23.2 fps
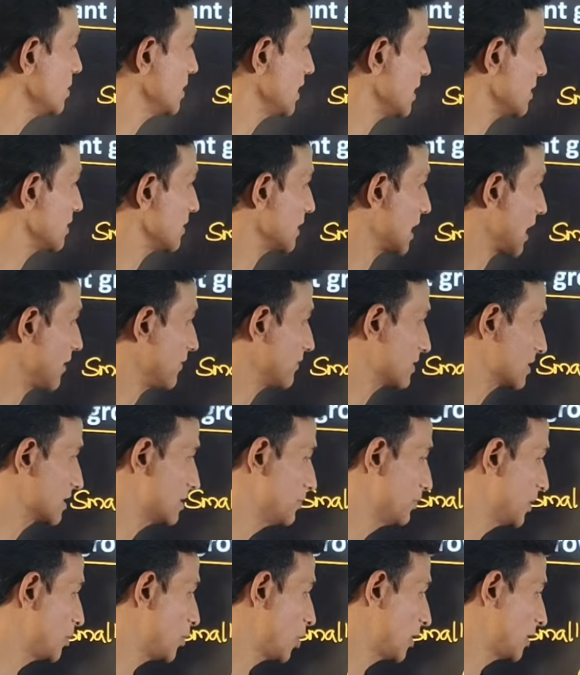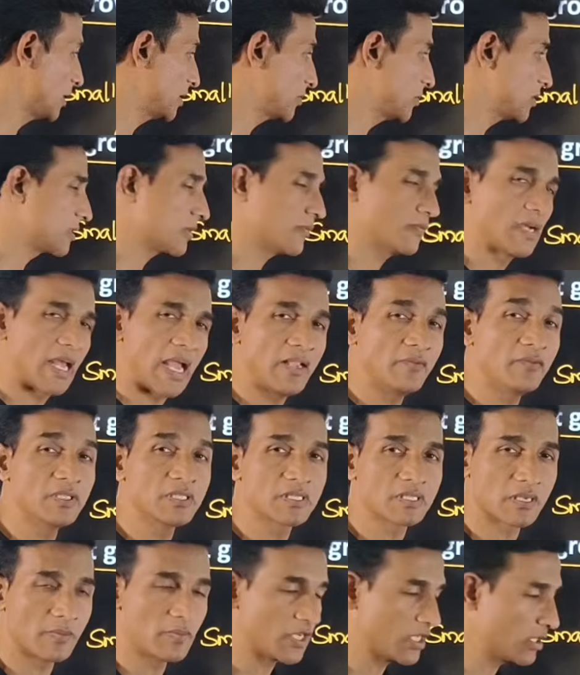They are small amount. They are producing a
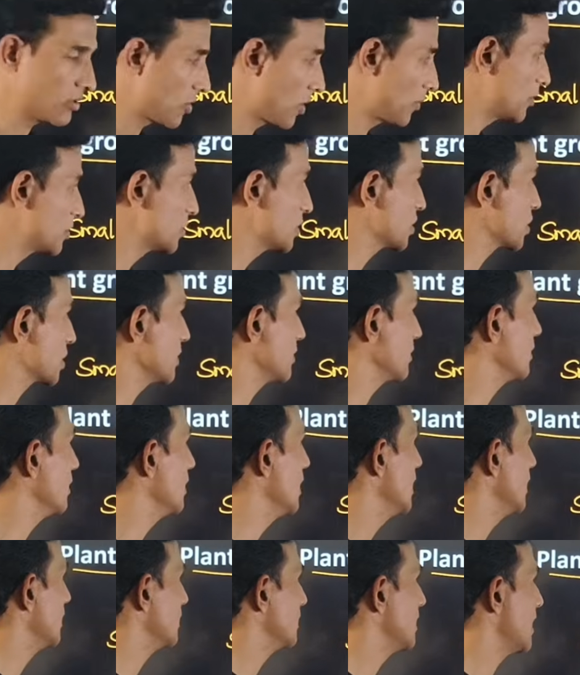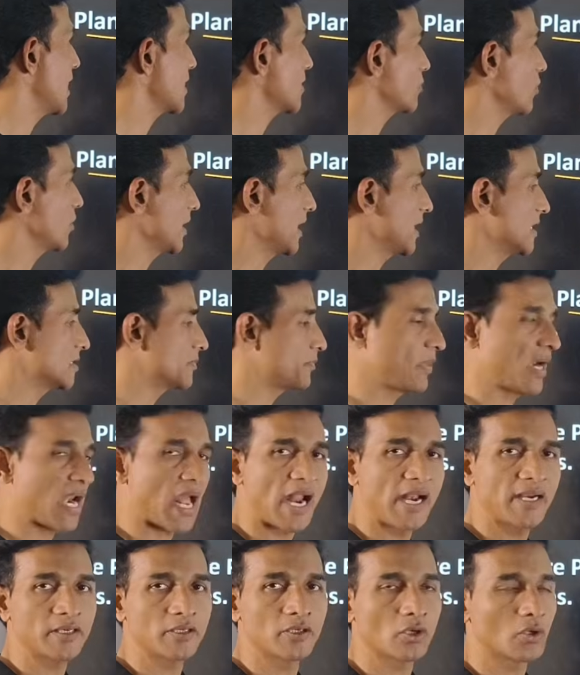small amount. They have simple molecules of
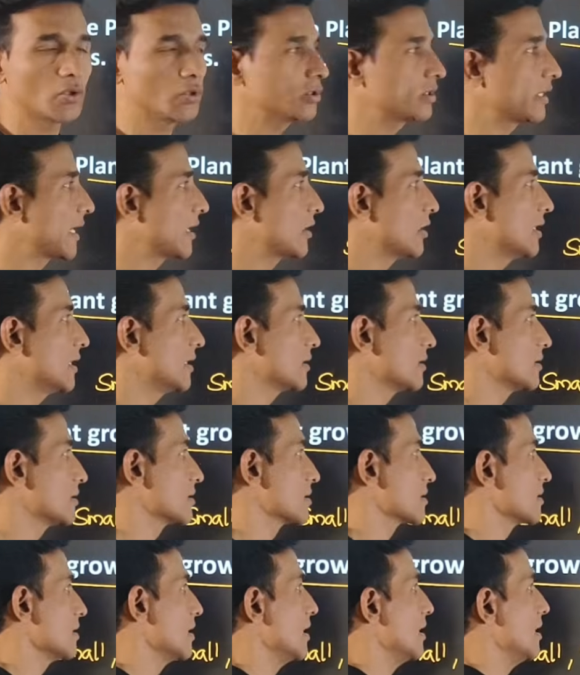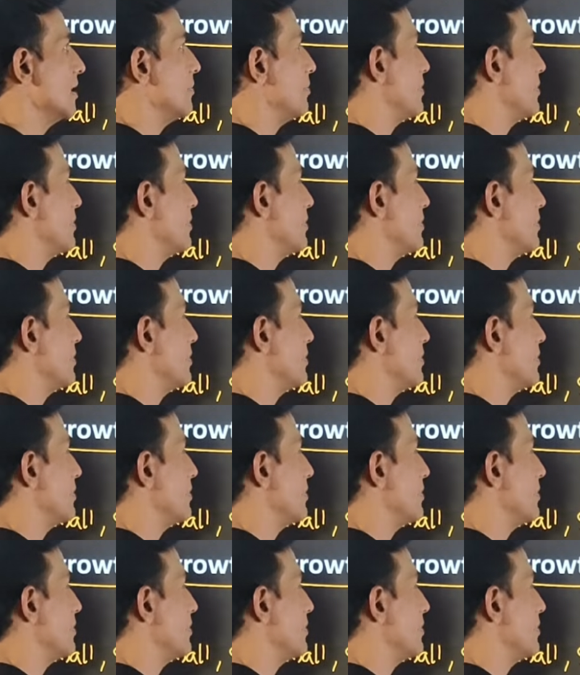diverse chemical composition.